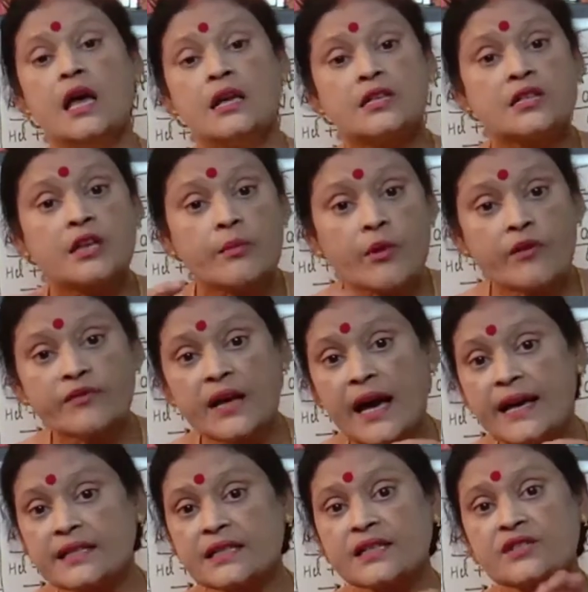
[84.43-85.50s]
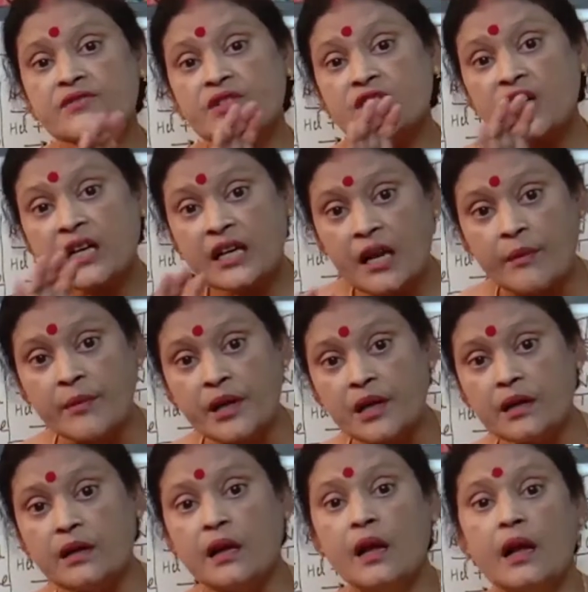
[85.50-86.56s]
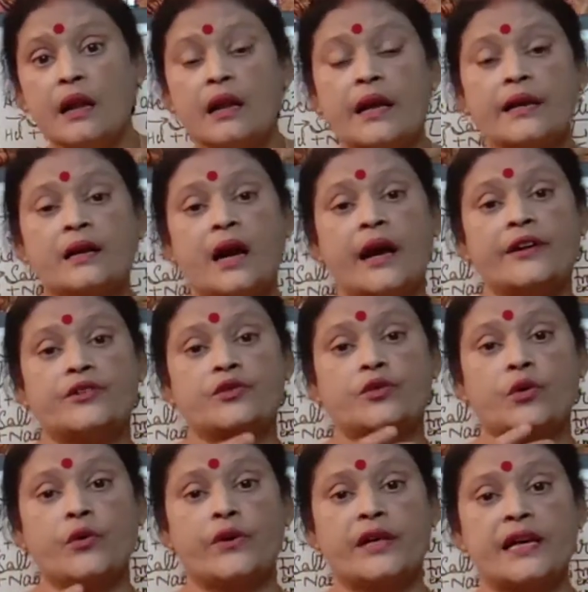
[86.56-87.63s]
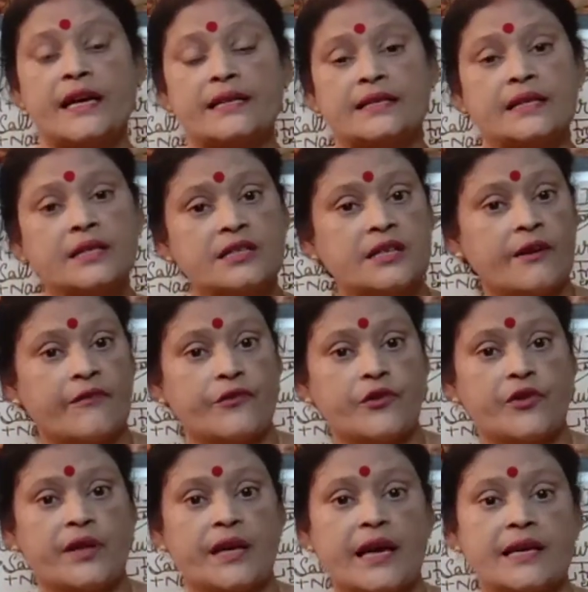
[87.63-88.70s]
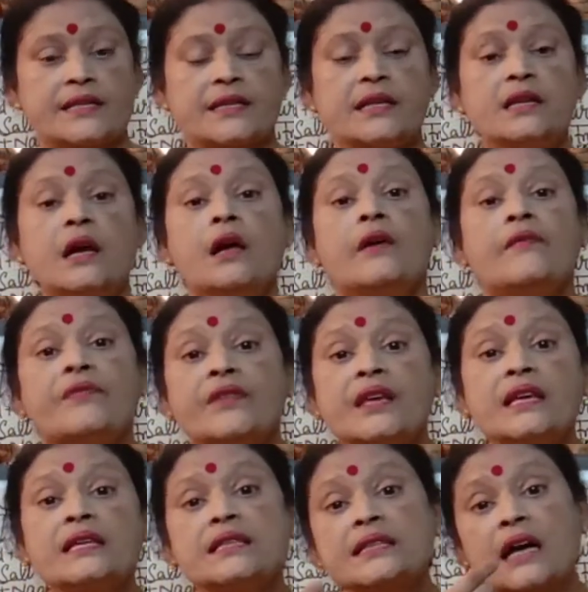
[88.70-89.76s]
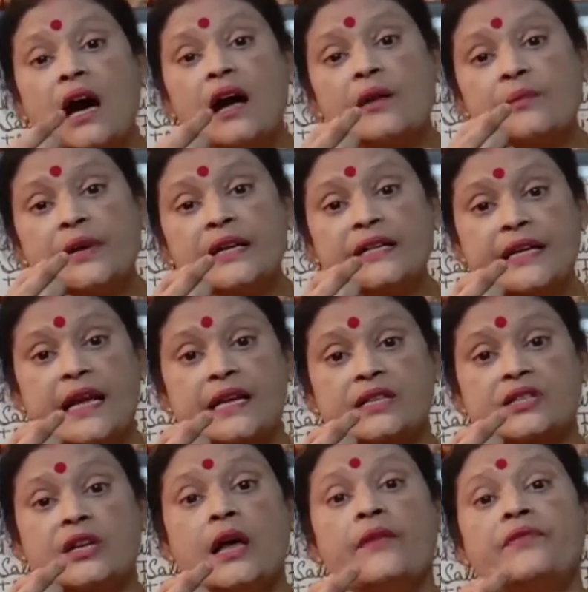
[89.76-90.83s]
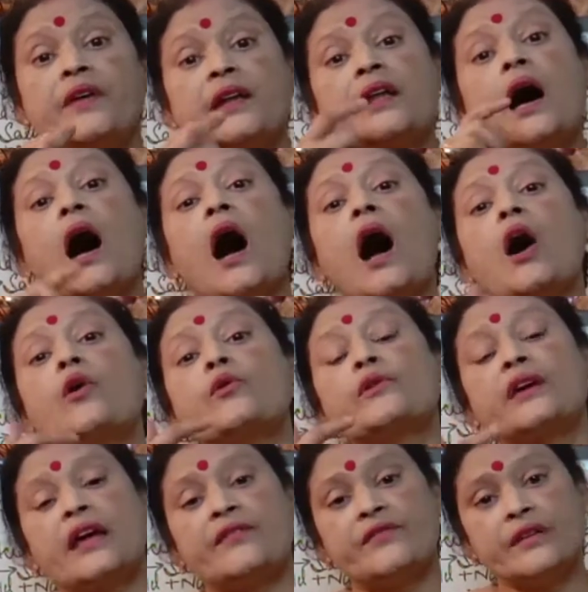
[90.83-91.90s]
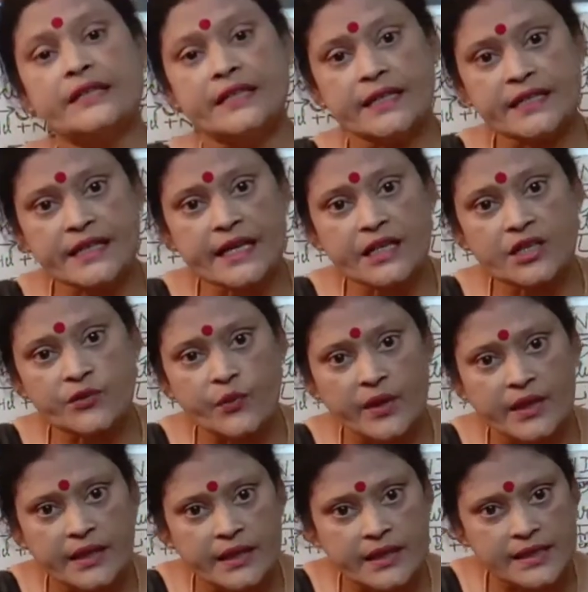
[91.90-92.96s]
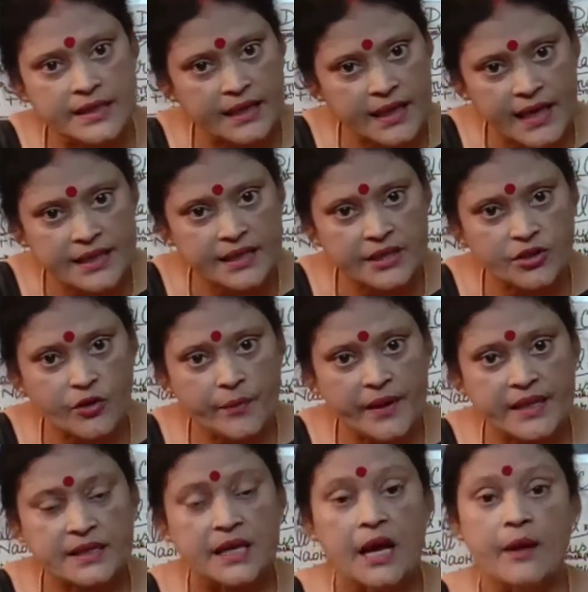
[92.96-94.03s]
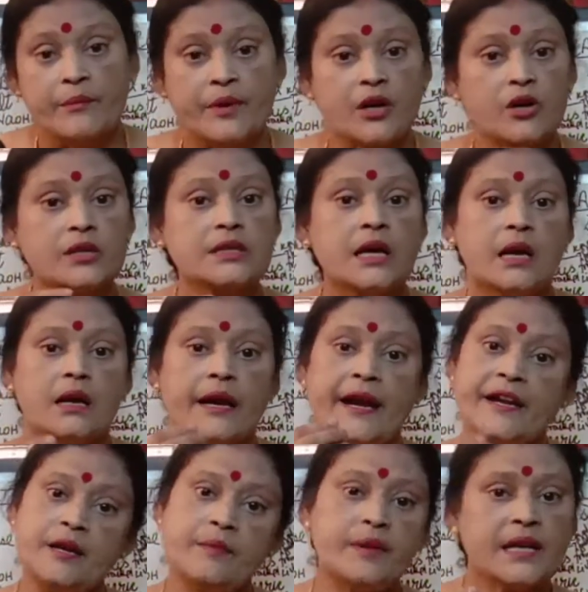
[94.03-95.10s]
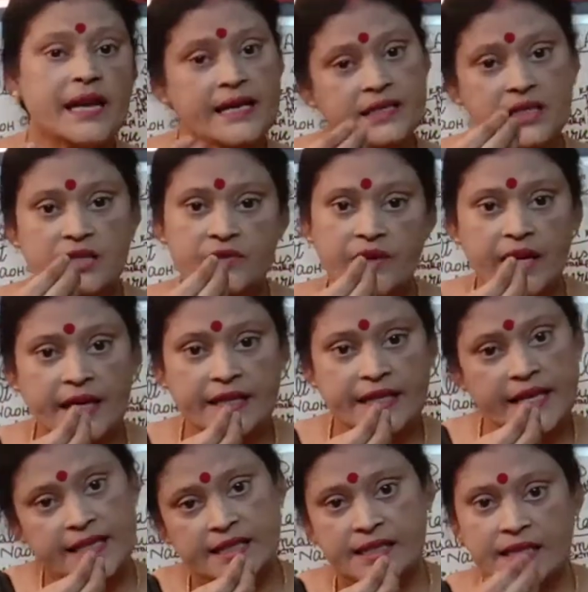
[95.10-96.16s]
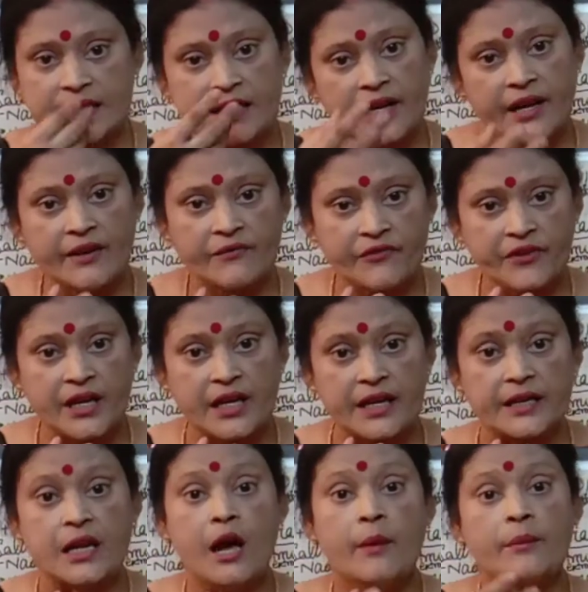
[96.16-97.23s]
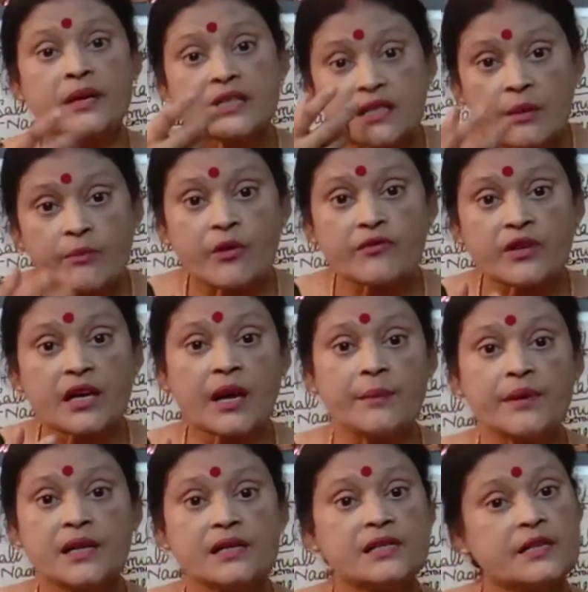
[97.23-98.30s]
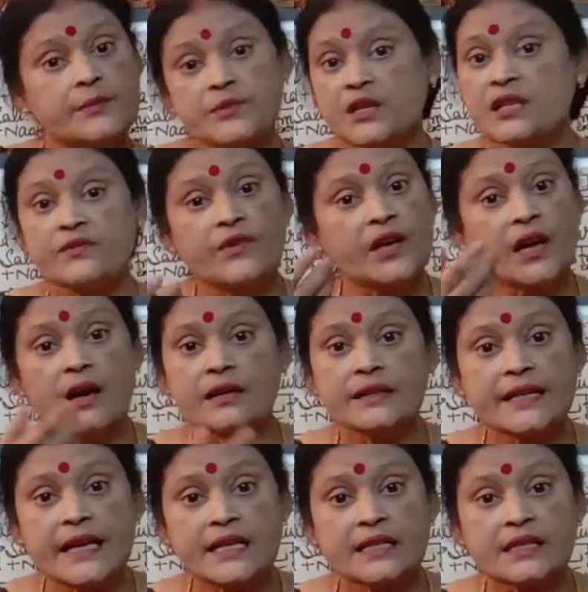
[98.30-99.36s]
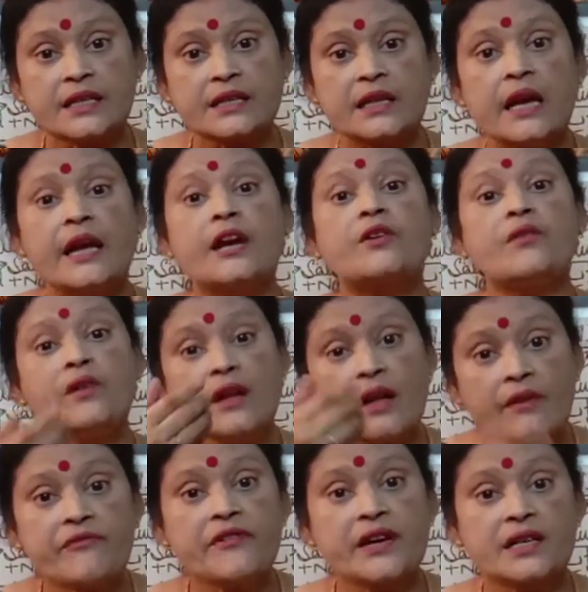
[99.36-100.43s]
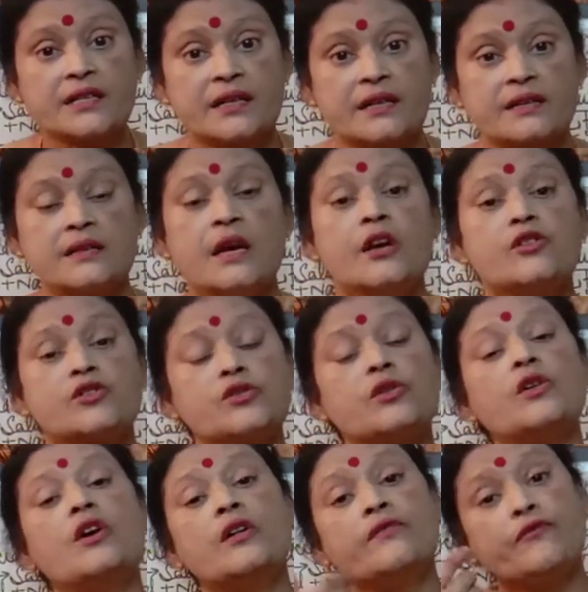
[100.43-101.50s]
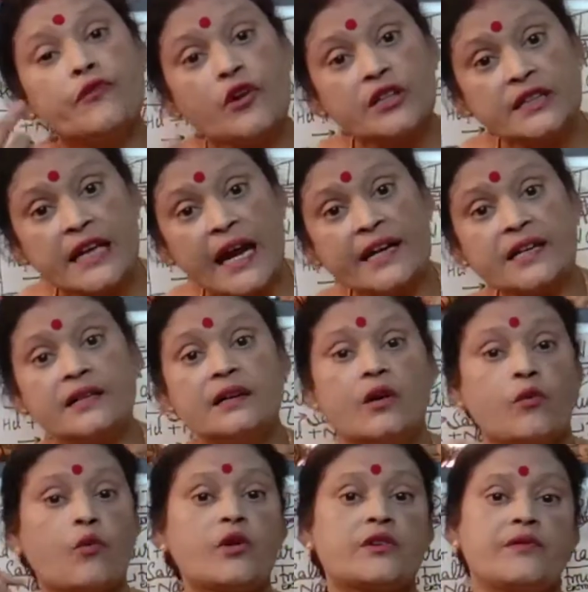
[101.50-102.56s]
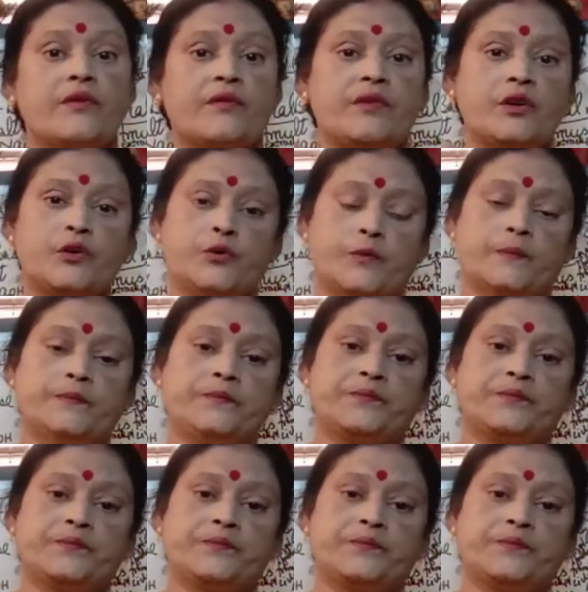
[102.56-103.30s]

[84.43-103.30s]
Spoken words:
Some of the acids which are chemical, like hydrochloric acid, sulfuric acid, these can't be tasted. Then how can we detect whether it is an acid or base? Because edible acids we can taste it and then feel it. But some of the chemical substance we can't taste it. It will affect us. So for that, what we will do?